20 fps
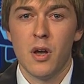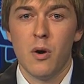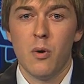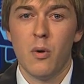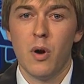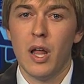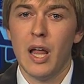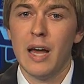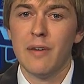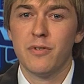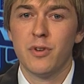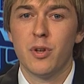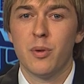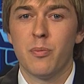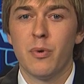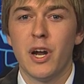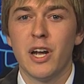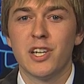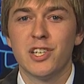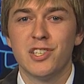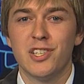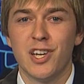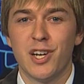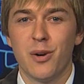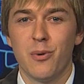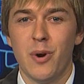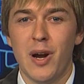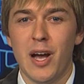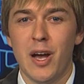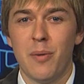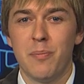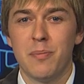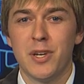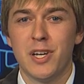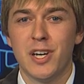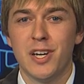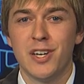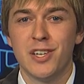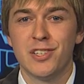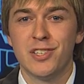Well, after the break, stick around
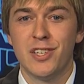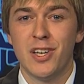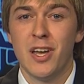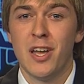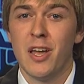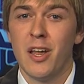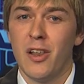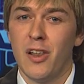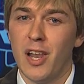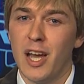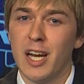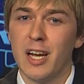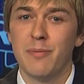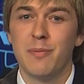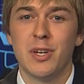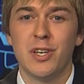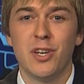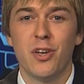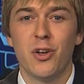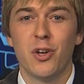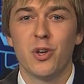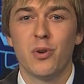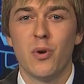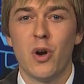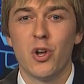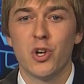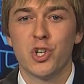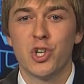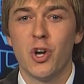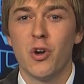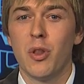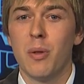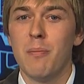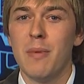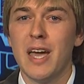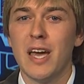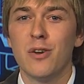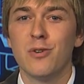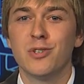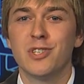because, like I've been telling you all show, the
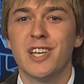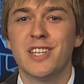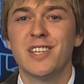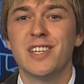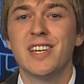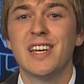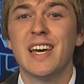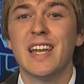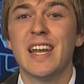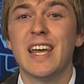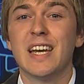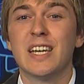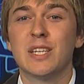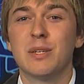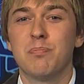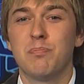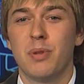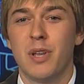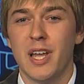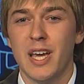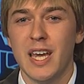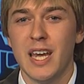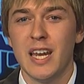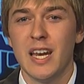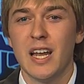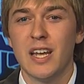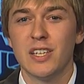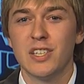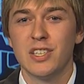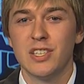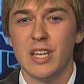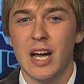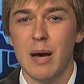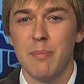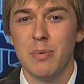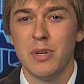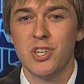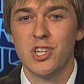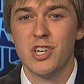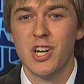man who says he can explain
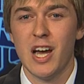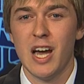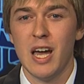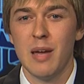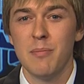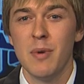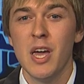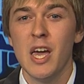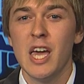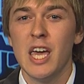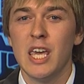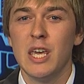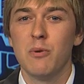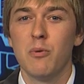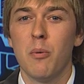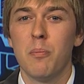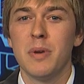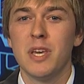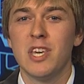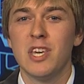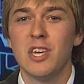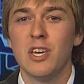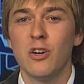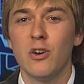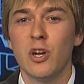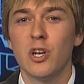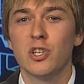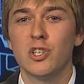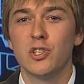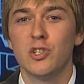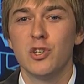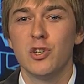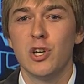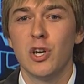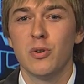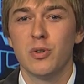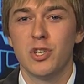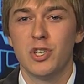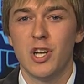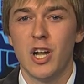stoppage time he will be here in
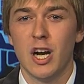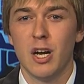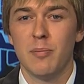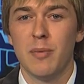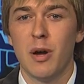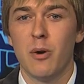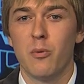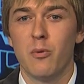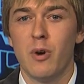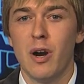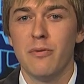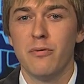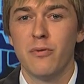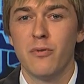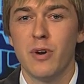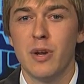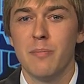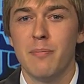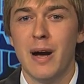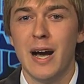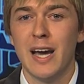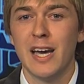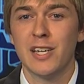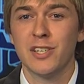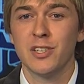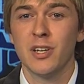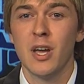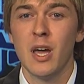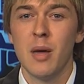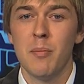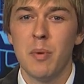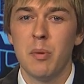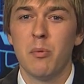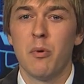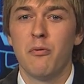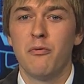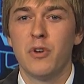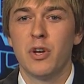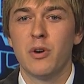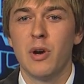studio to talk about referee bias. Maybe
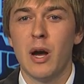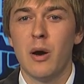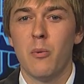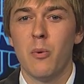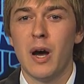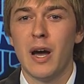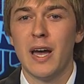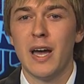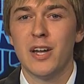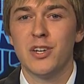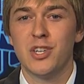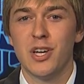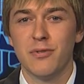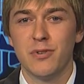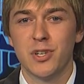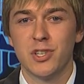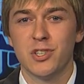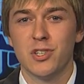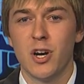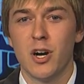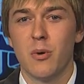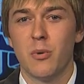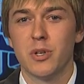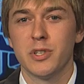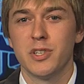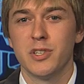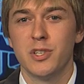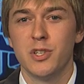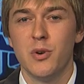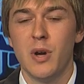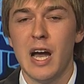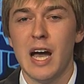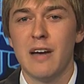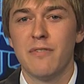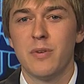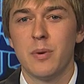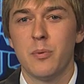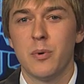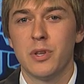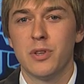we'll figure out why uh, Jeff Cassar wasn't too
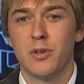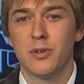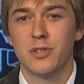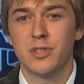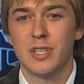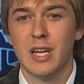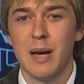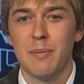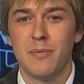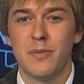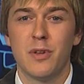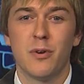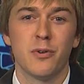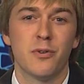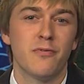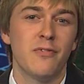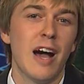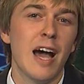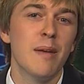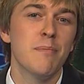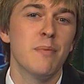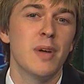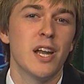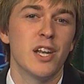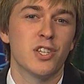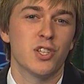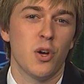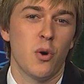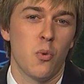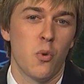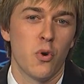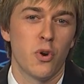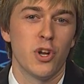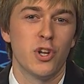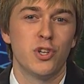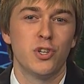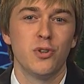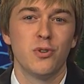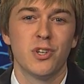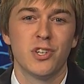happy with those stop those five minutes
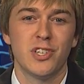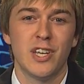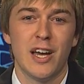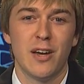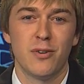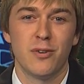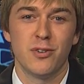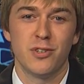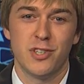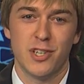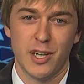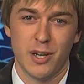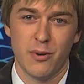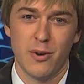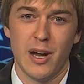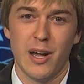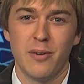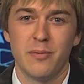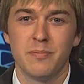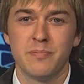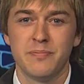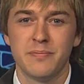awarded to the Sounders. Stick around.